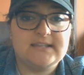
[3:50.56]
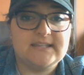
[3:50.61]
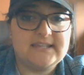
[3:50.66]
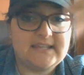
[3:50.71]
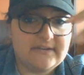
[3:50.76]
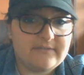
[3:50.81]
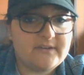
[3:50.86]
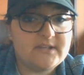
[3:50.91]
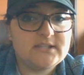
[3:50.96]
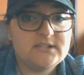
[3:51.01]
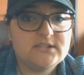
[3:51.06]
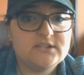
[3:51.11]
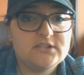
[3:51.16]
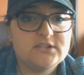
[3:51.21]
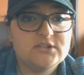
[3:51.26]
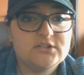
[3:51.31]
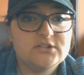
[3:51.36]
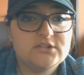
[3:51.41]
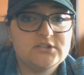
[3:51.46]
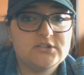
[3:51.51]

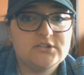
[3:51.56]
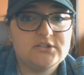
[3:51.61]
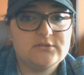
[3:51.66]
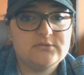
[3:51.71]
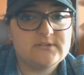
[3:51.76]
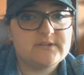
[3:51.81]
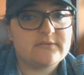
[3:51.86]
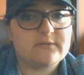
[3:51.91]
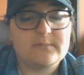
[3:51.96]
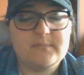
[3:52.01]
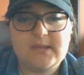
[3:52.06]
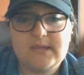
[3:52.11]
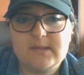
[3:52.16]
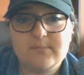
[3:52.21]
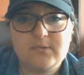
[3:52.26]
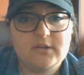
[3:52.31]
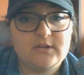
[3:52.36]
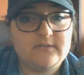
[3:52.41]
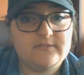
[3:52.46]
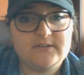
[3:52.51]
given to different
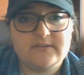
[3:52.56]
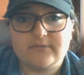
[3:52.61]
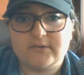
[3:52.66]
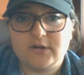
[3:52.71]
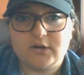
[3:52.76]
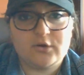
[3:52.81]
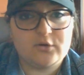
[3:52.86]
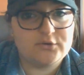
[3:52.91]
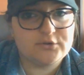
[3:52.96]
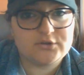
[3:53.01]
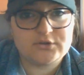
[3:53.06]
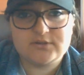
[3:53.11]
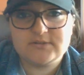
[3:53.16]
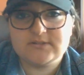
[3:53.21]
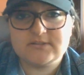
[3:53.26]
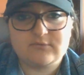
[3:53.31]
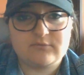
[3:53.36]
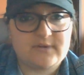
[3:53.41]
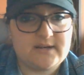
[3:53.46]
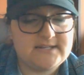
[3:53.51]
people of different
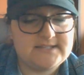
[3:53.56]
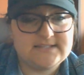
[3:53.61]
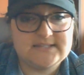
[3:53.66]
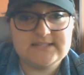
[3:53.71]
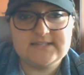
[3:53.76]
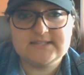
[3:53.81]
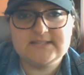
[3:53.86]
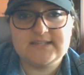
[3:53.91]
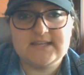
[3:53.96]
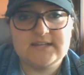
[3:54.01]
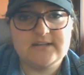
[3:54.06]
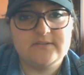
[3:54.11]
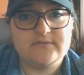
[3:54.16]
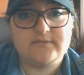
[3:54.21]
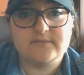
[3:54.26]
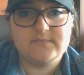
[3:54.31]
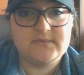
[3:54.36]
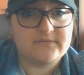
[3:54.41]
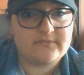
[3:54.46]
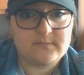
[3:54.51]
cultures and races and
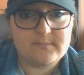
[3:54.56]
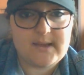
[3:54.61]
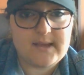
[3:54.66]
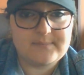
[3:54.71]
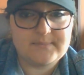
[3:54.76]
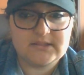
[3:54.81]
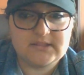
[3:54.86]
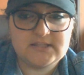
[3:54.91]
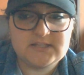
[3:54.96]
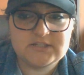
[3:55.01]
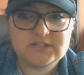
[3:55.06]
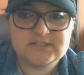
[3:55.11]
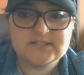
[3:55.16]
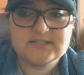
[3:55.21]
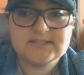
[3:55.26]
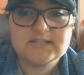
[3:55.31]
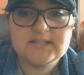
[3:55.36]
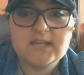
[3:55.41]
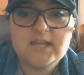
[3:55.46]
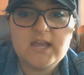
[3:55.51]
from different
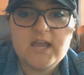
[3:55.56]
populations,